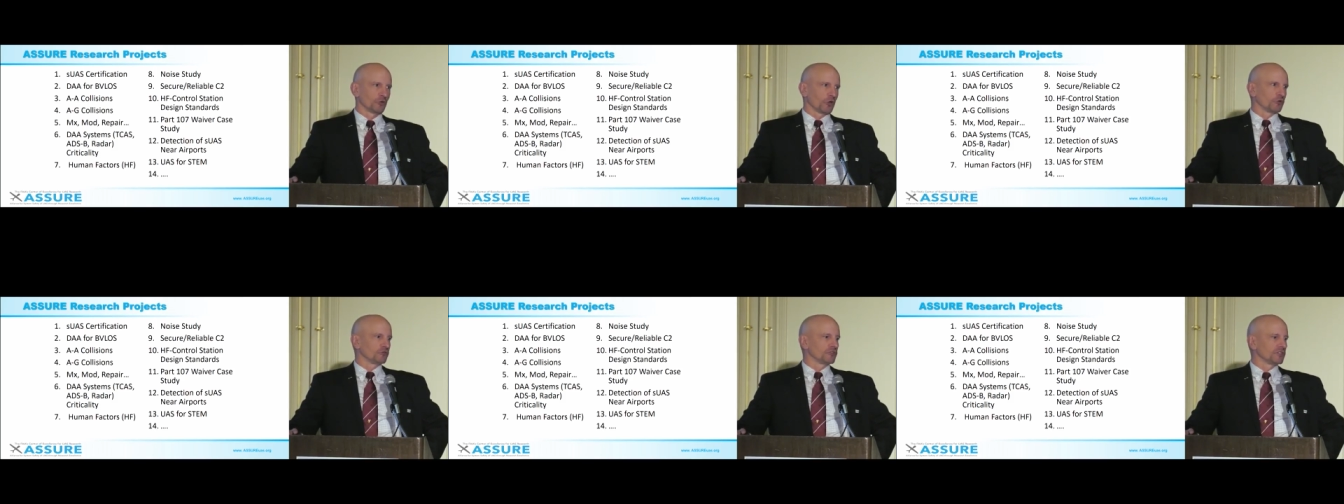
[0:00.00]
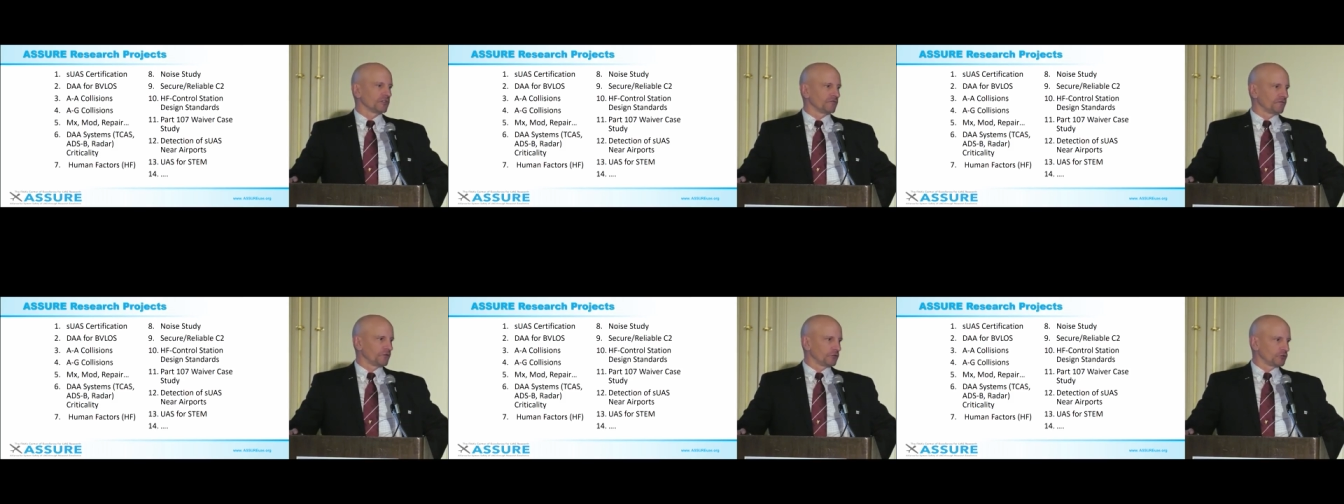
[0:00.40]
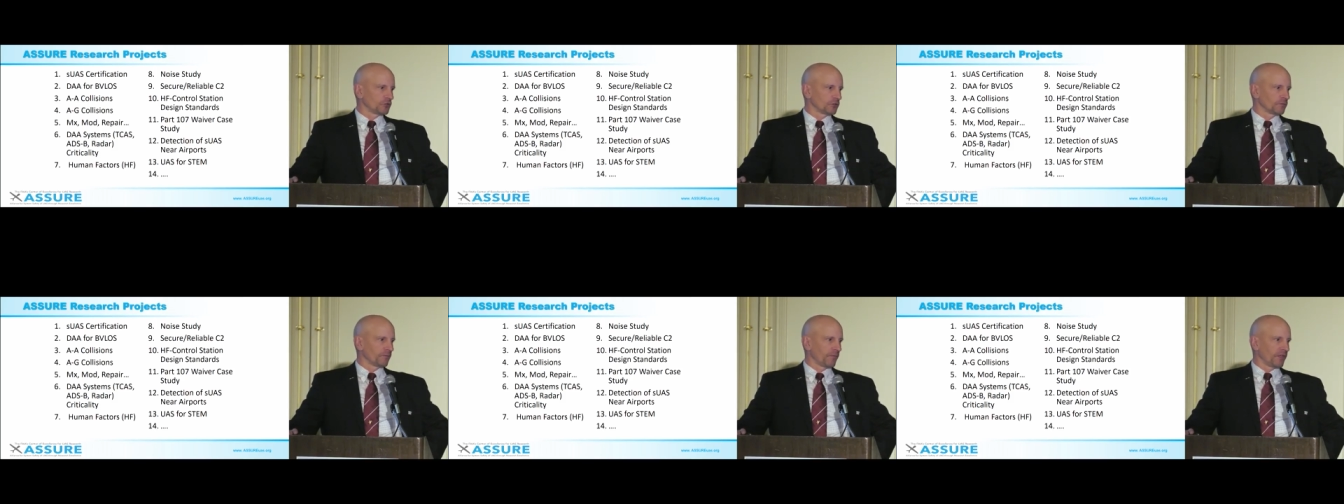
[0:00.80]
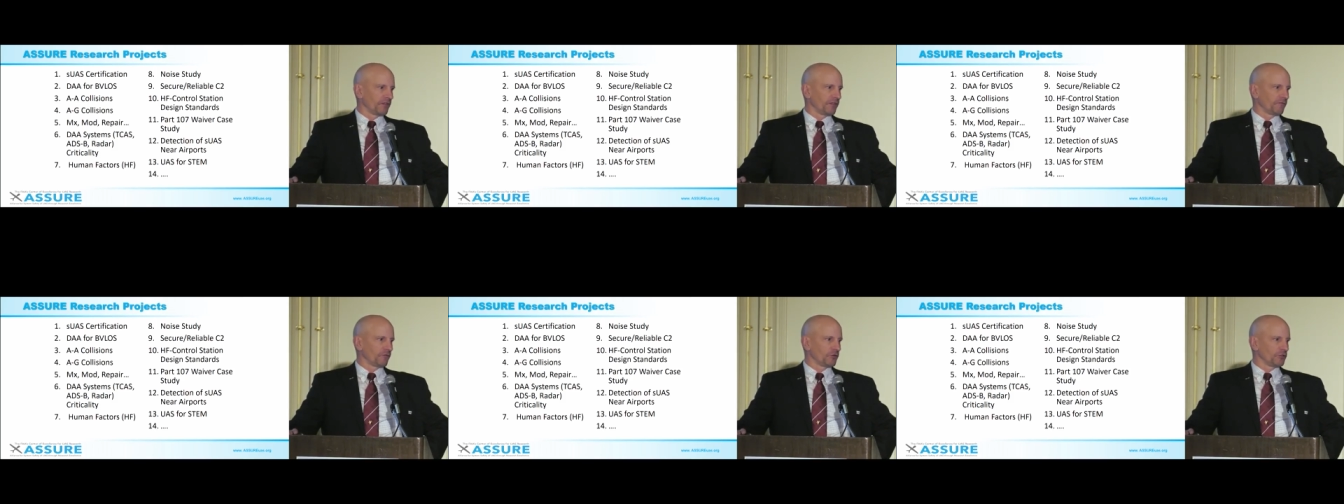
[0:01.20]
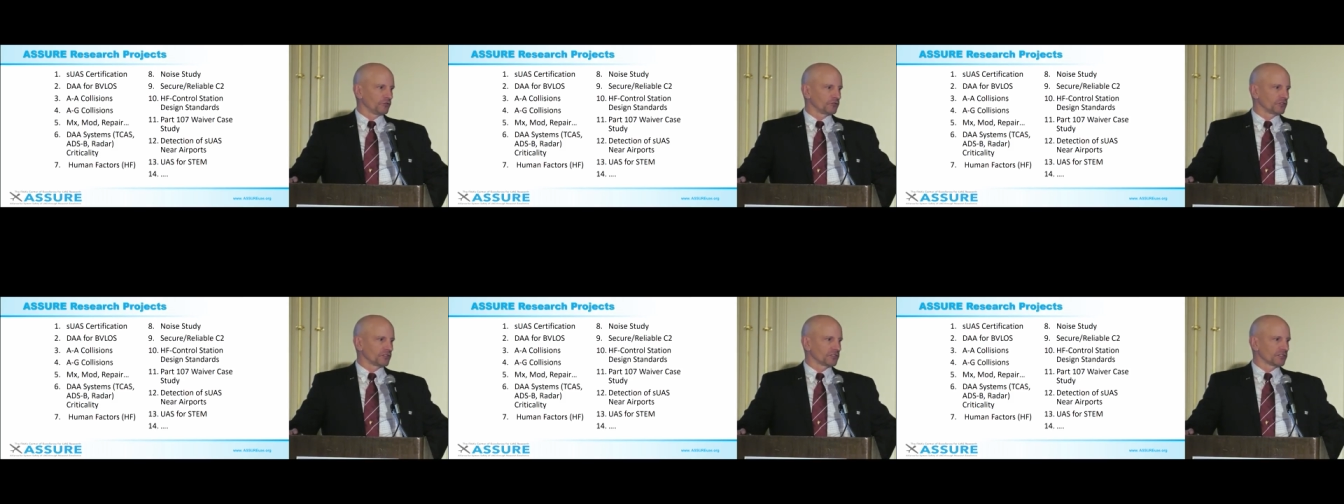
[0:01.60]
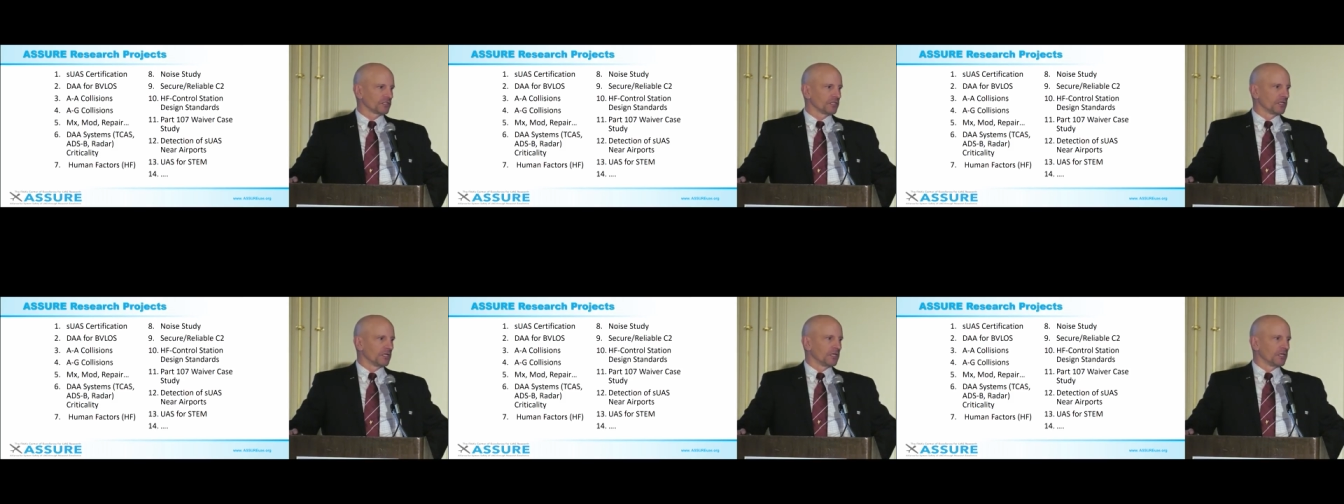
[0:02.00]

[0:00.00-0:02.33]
drones in the future in different uses.